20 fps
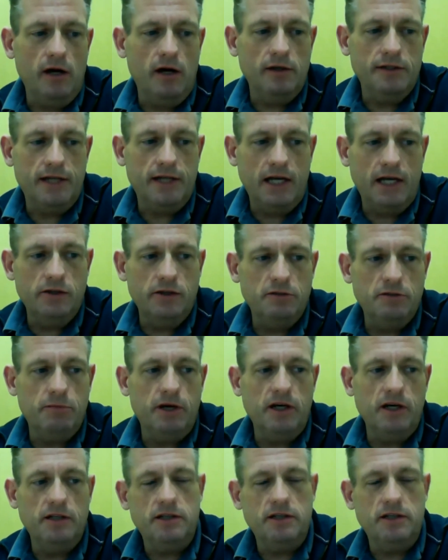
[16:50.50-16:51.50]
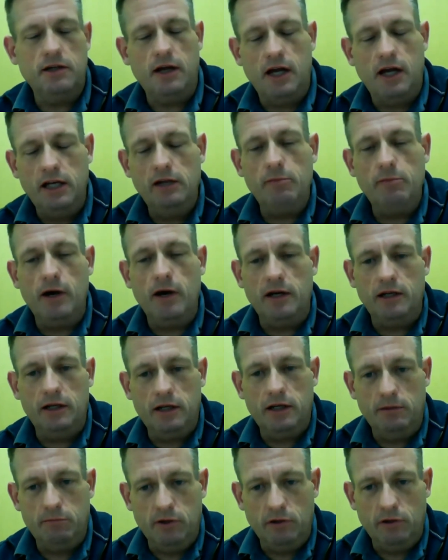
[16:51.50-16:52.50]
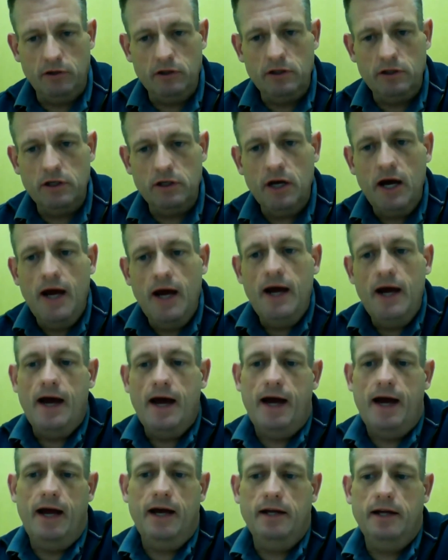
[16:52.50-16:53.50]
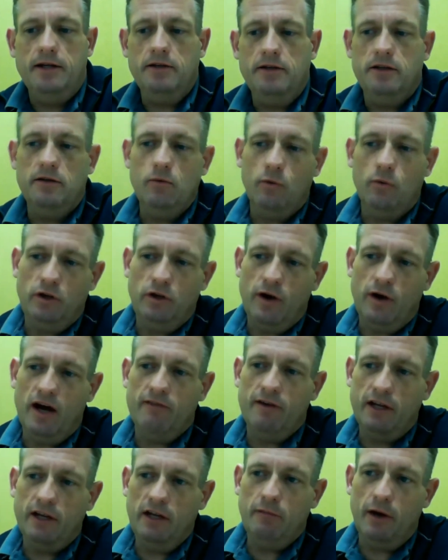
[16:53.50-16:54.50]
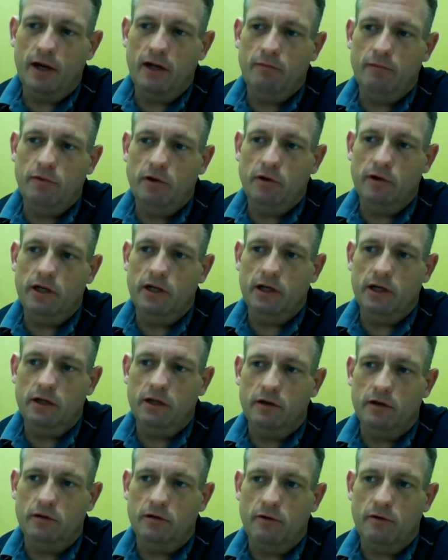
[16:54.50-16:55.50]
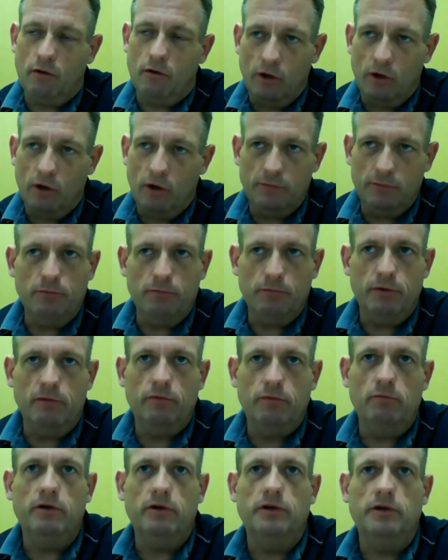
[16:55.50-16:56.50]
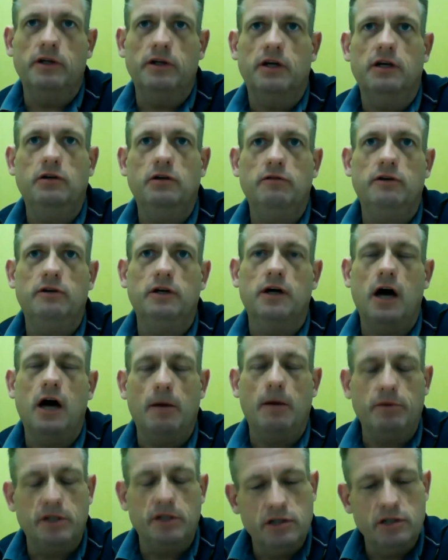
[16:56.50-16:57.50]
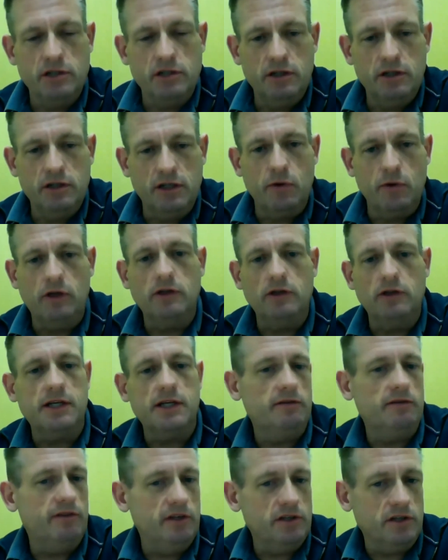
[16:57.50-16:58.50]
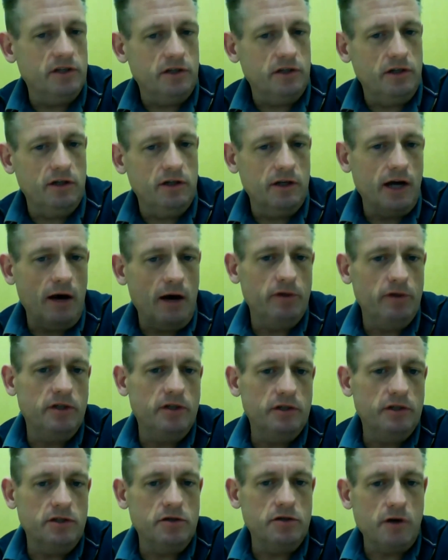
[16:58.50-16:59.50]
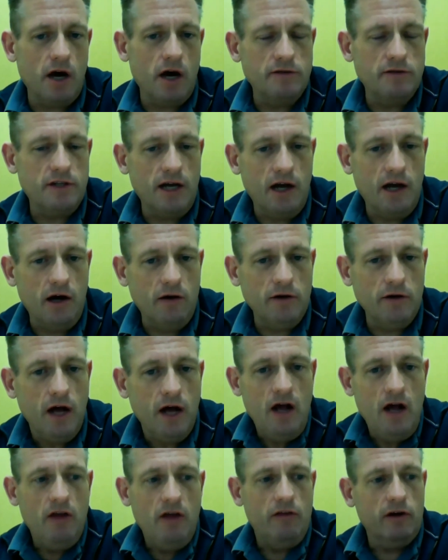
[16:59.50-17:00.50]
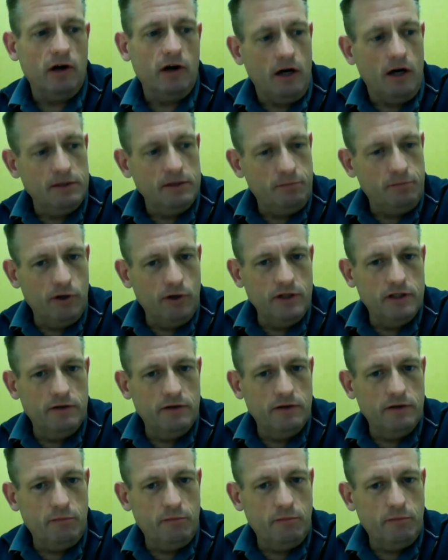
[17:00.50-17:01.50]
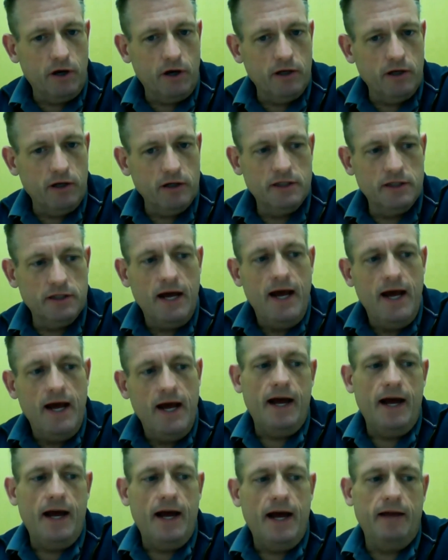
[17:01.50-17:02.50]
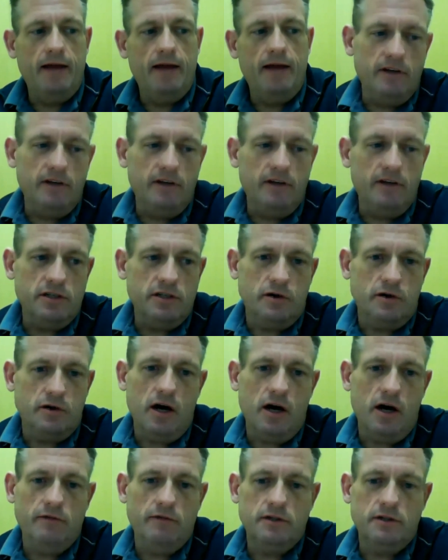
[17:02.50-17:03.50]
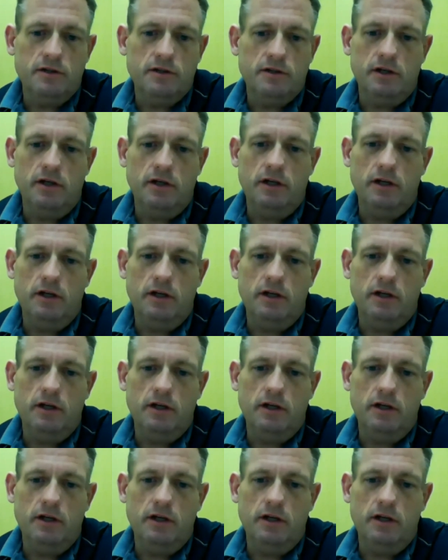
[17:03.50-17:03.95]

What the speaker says: standards-based, anybody can build it, and when you have anybody building it or multiple people building it, you get competition as well as innovation, and the competition drives down the cost points of the products, and the innovation drives the